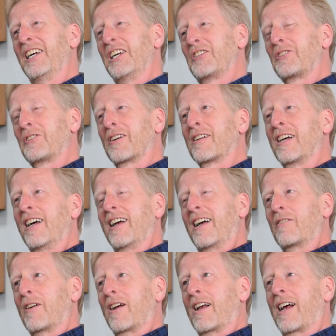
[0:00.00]
So
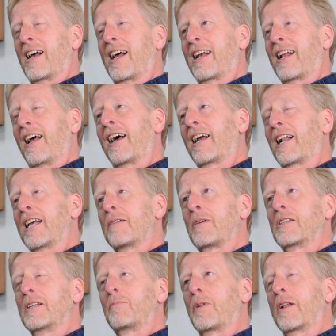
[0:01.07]
I claim I
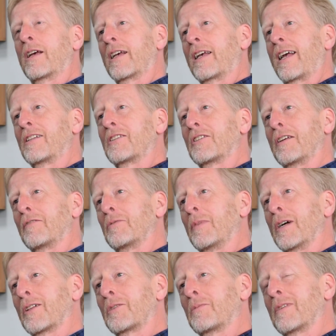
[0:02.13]
did play against Devon
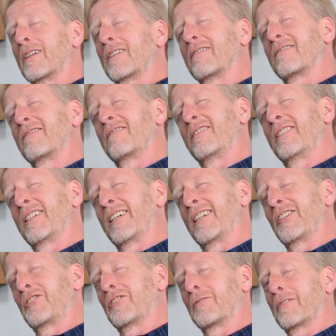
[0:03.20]
Malcolm, but I'm not really
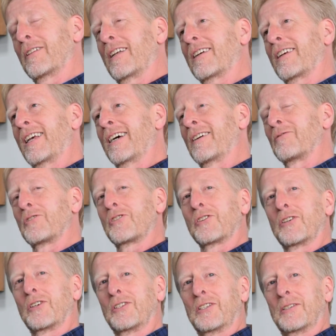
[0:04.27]
sure if that counts or
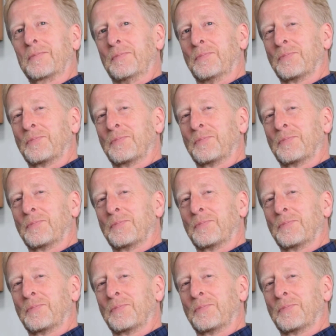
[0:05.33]
not.